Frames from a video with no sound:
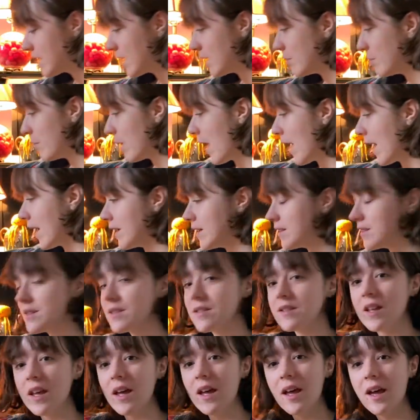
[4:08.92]
and
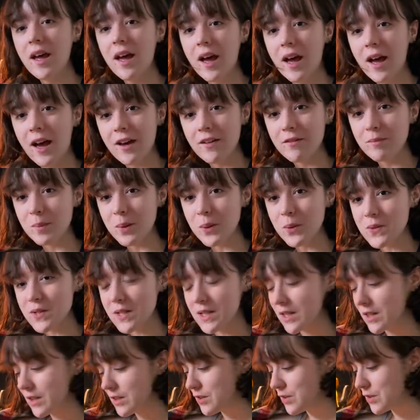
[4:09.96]
piles of
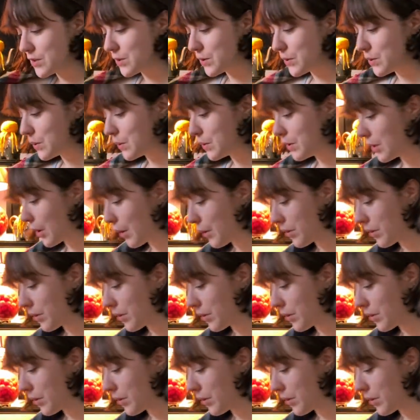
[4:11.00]
music to go